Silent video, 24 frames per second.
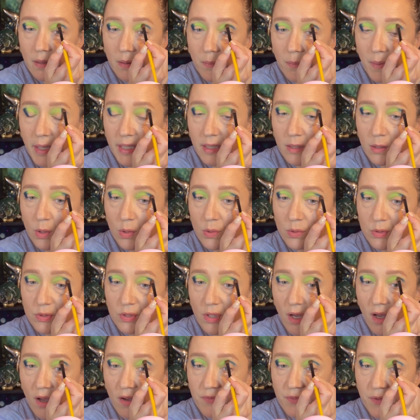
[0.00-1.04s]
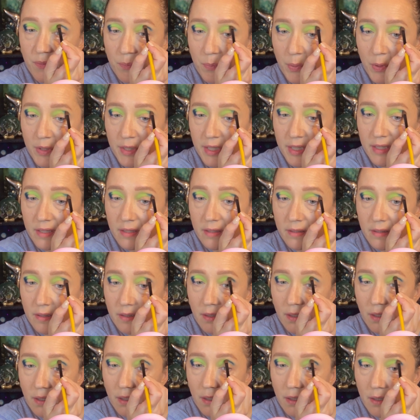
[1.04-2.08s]
my clothes off and putting
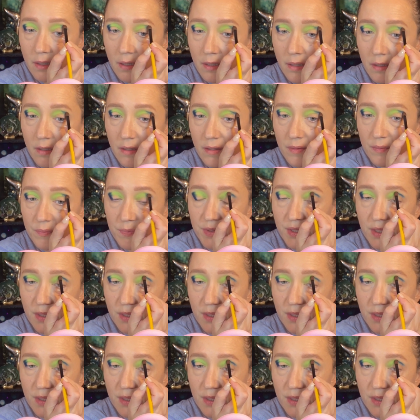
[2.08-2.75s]
the